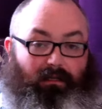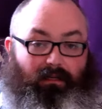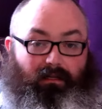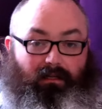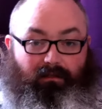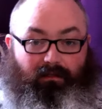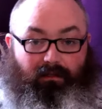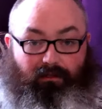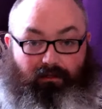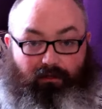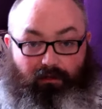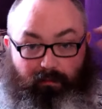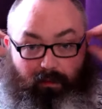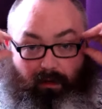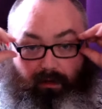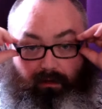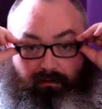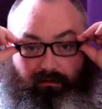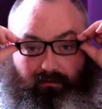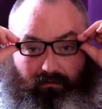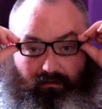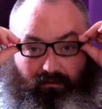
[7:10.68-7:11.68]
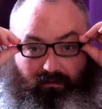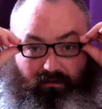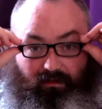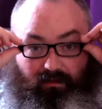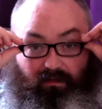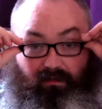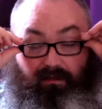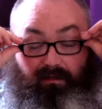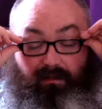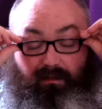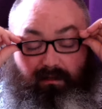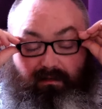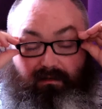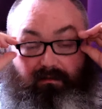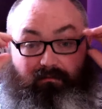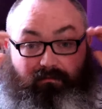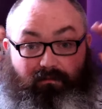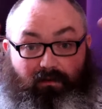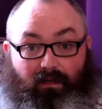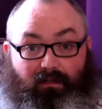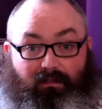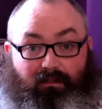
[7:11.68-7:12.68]
The new Bond,
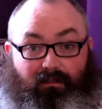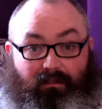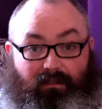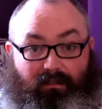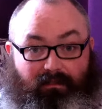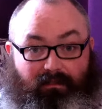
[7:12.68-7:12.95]
finally.